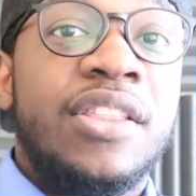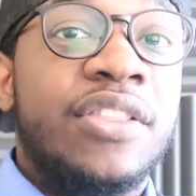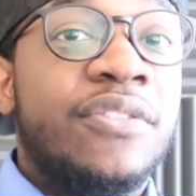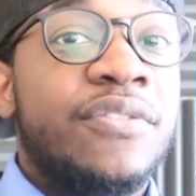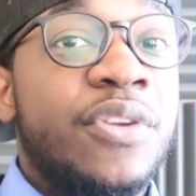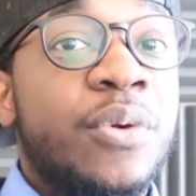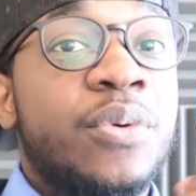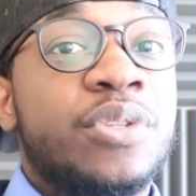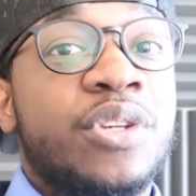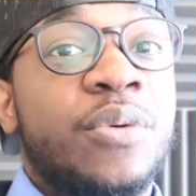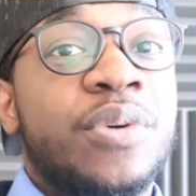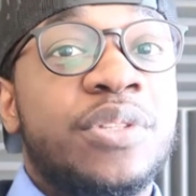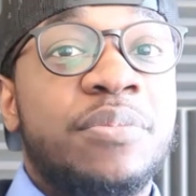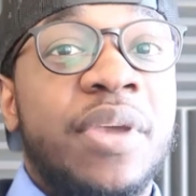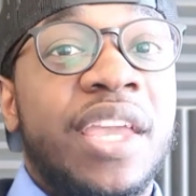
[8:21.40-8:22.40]
The viewers are
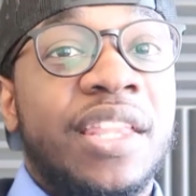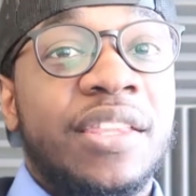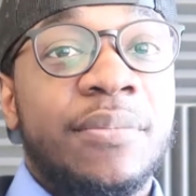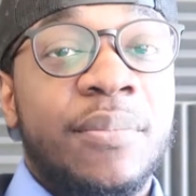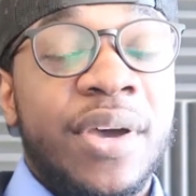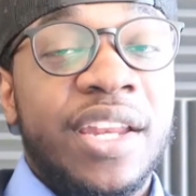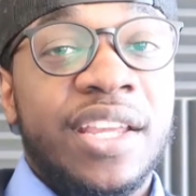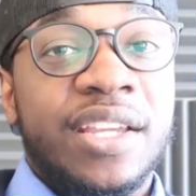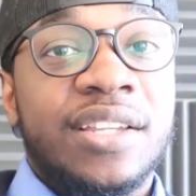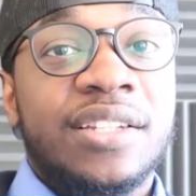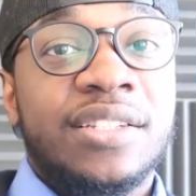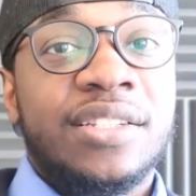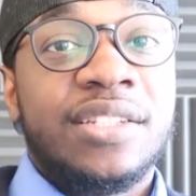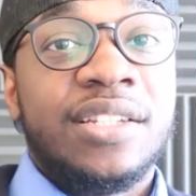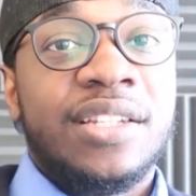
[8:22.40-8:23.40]
what's making the money.
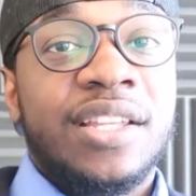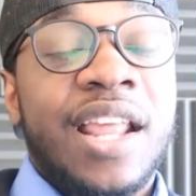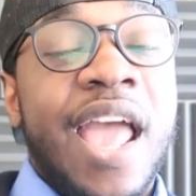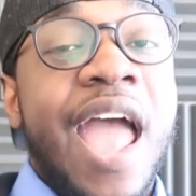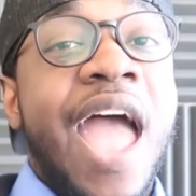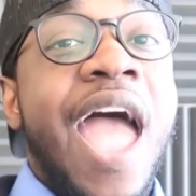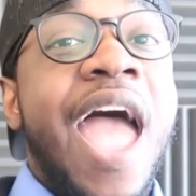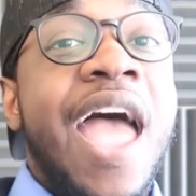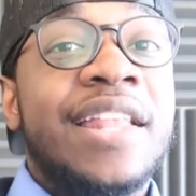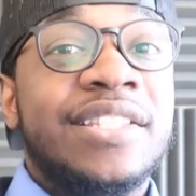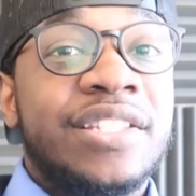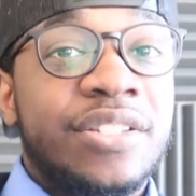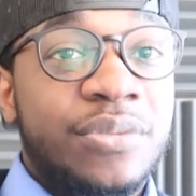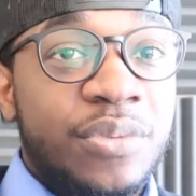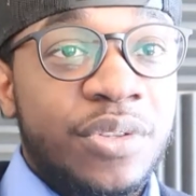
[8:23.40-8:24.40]

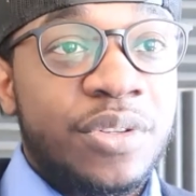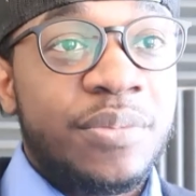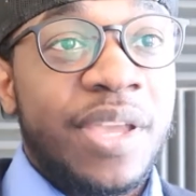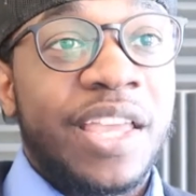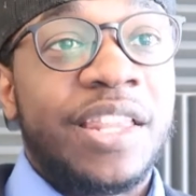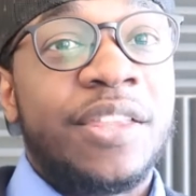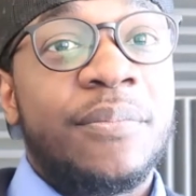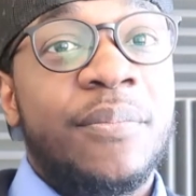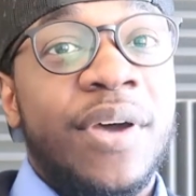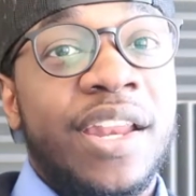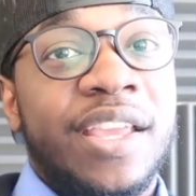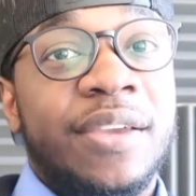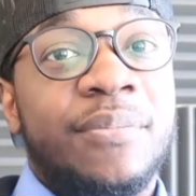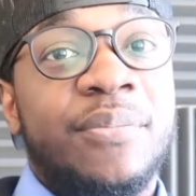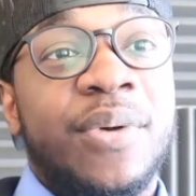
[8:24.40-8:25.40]
Ads is what's making the
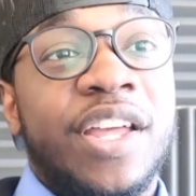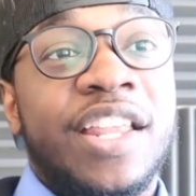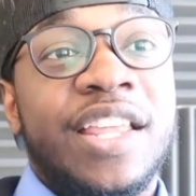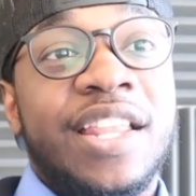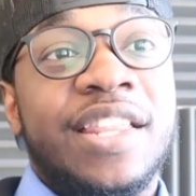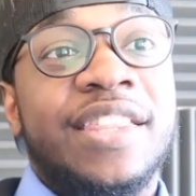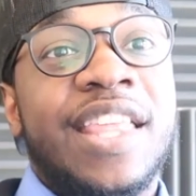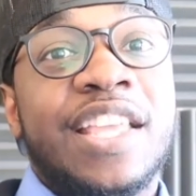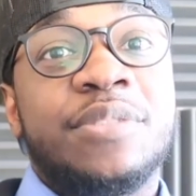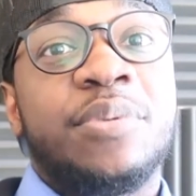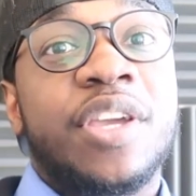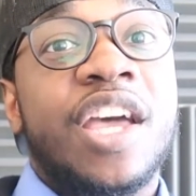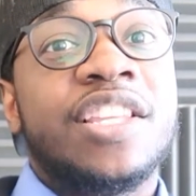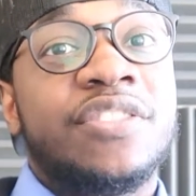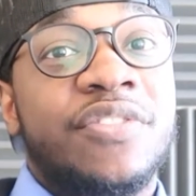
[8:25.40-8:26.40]
money, but that's
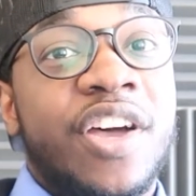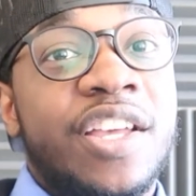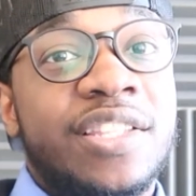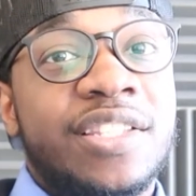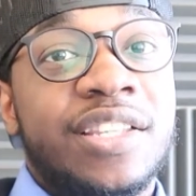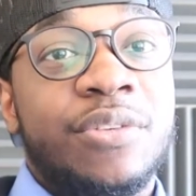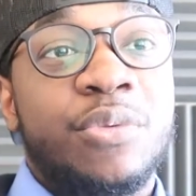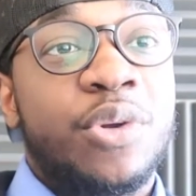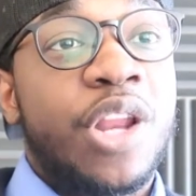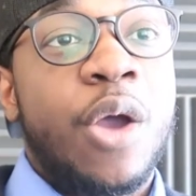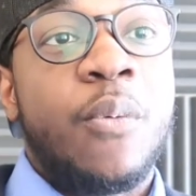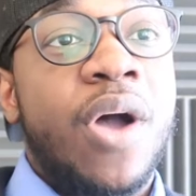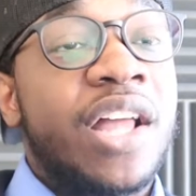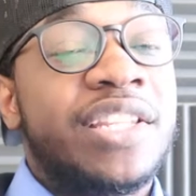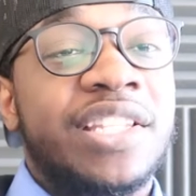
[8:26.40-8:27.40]
because of us. If we're
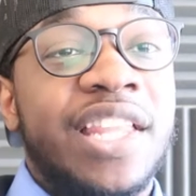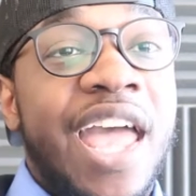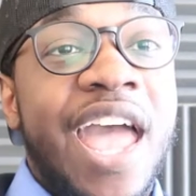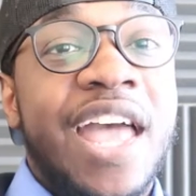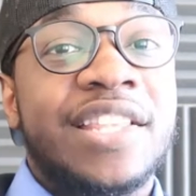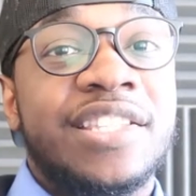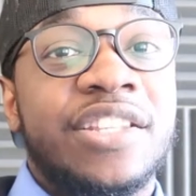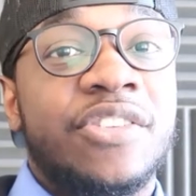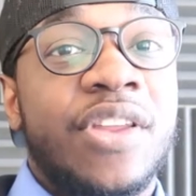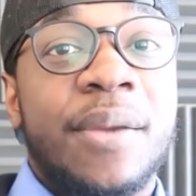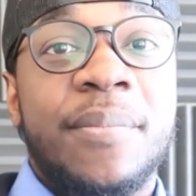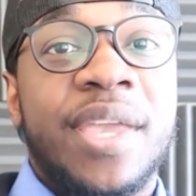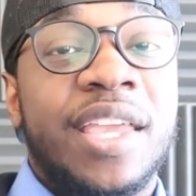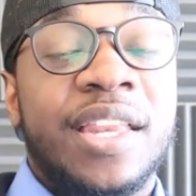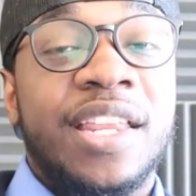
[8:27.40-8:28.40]
not watching the ads, they're
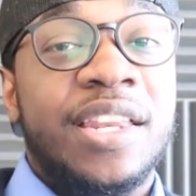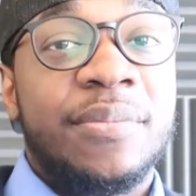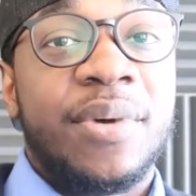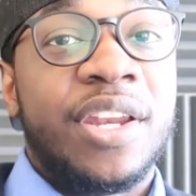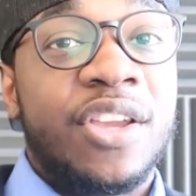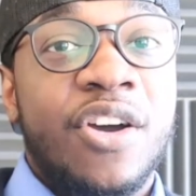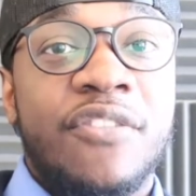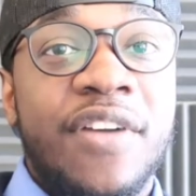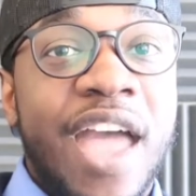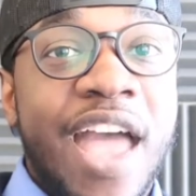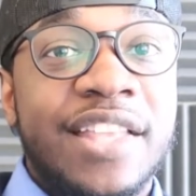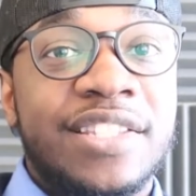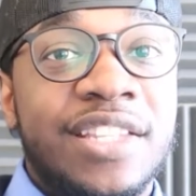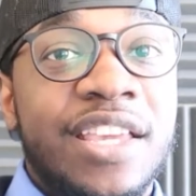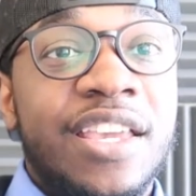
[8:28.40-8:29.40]
not making any money off
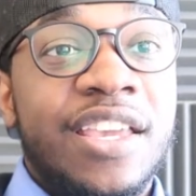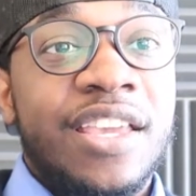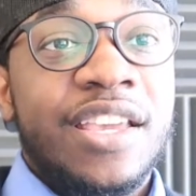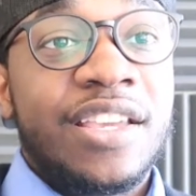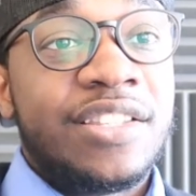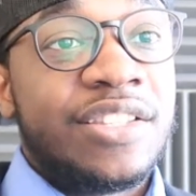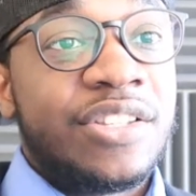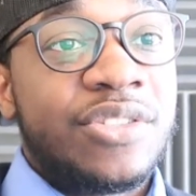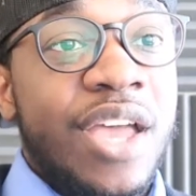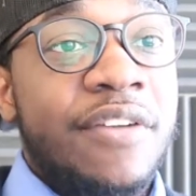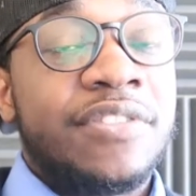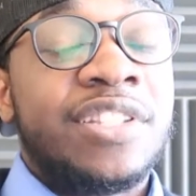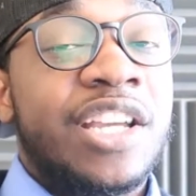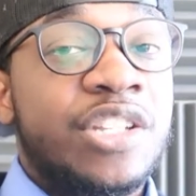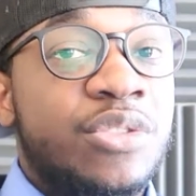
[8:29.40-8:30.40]
ads, because those
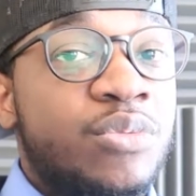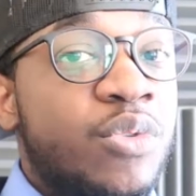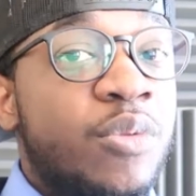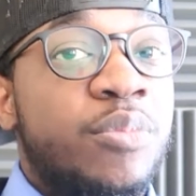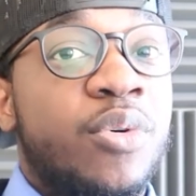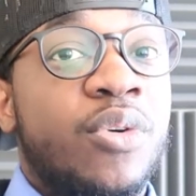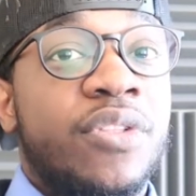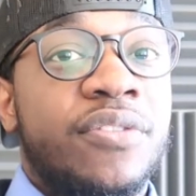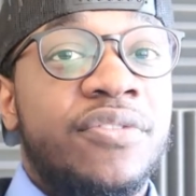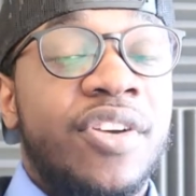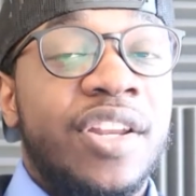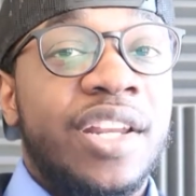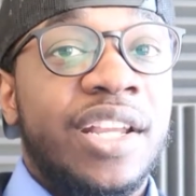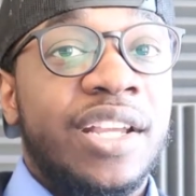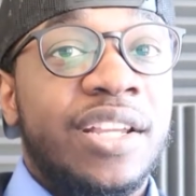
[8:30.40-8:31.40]
advertisers will pull their
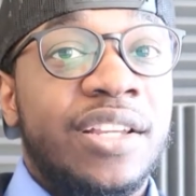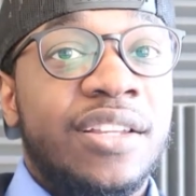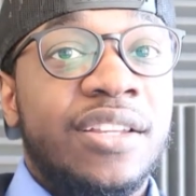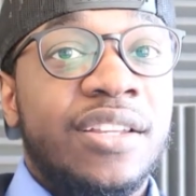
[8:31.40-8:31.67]
funding.